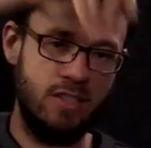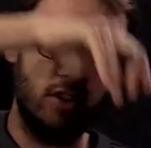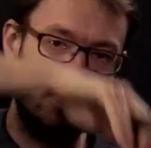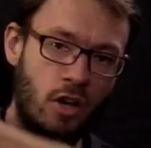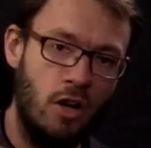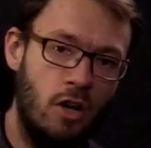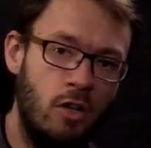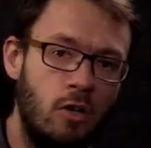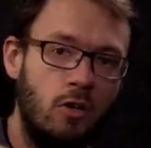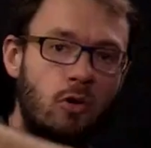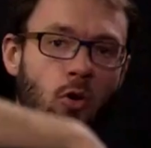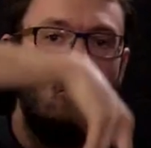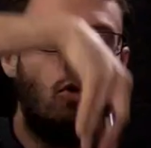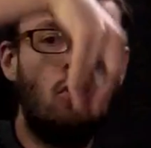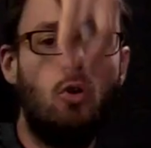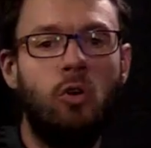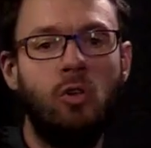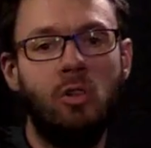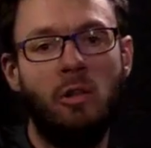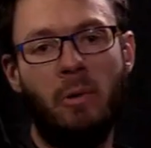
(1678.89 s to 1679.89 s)
So you've got to look
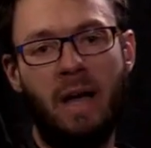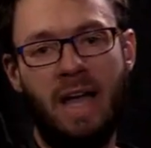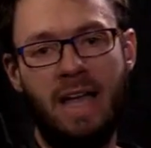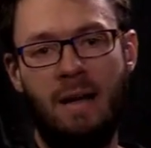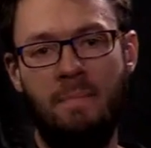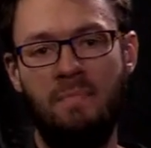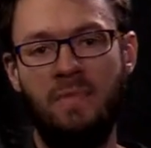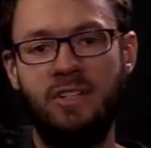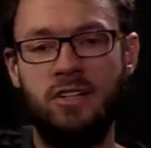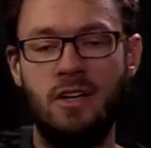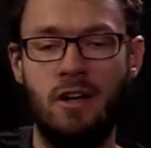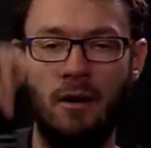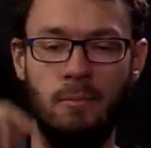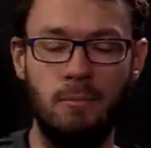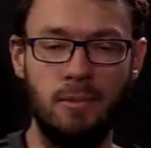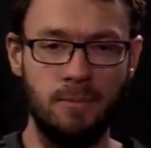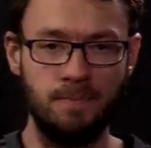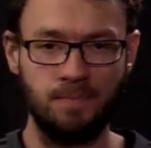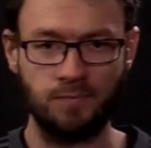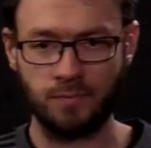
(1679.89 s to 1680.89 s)
all the way up the
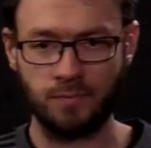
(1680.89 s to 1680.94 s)
top.